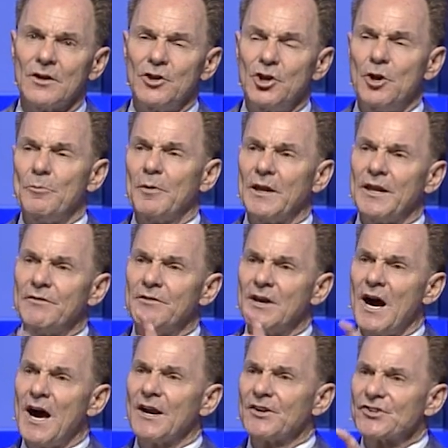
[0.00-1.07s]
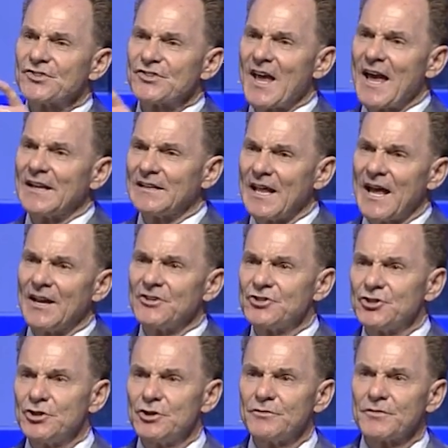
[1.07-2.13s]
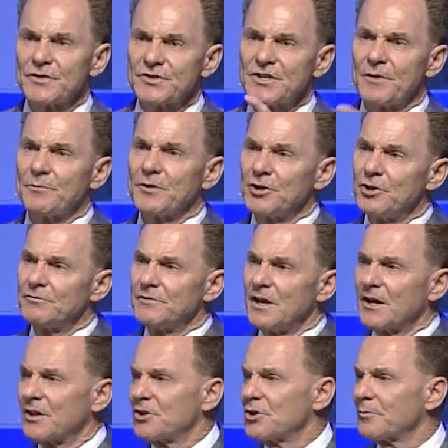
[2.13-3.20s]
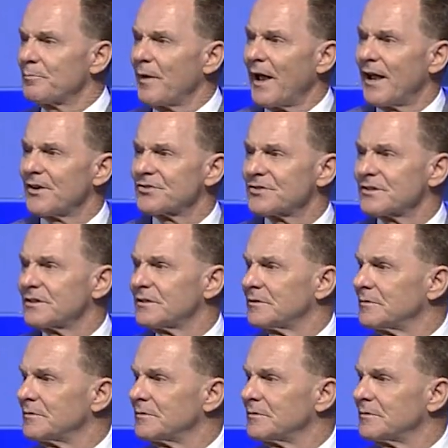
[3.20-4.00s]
You believe God has sidelined you for something you've done in your past.